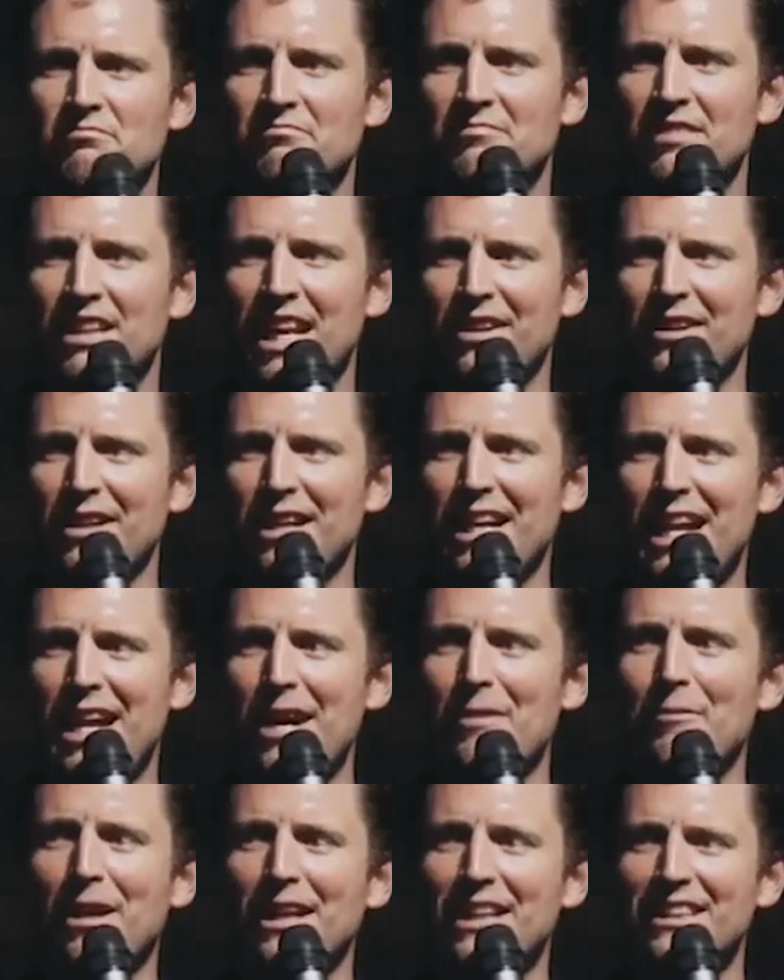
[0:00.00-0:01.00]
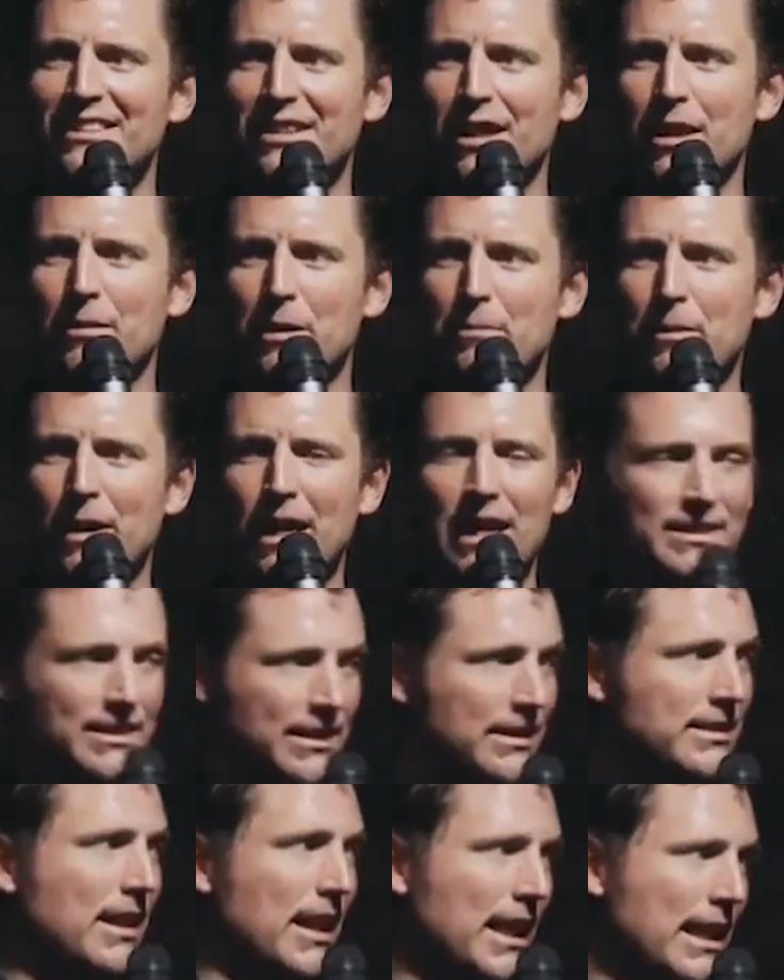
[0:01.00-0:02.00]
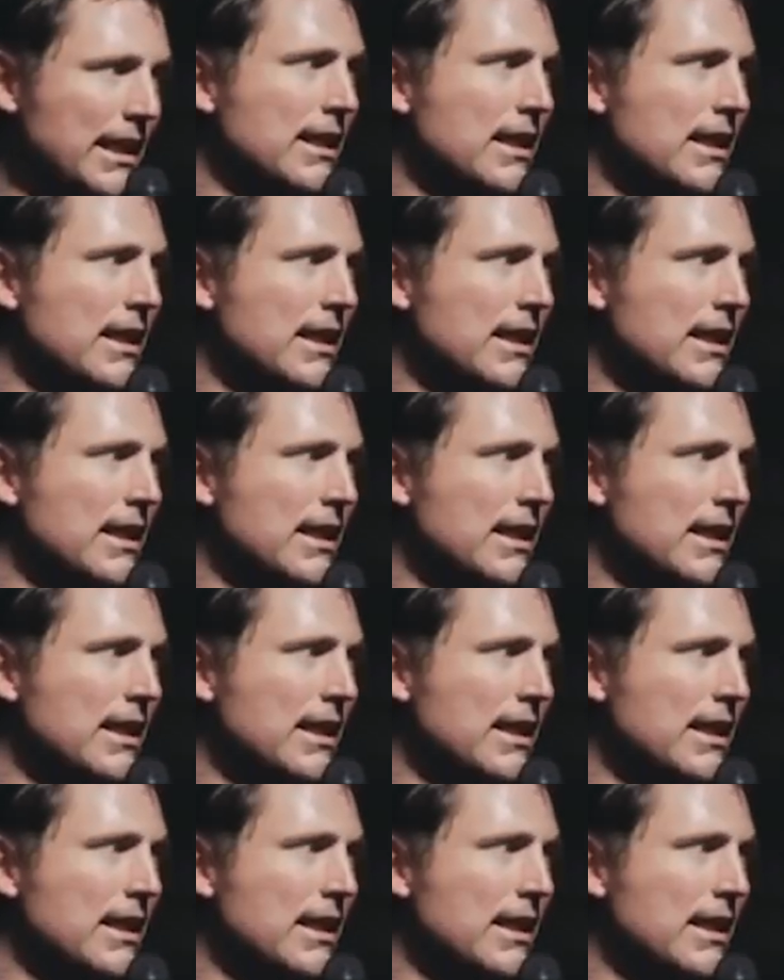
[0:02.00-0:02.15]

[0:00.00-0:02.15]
And I look at him like he's going to be pissed. He's like,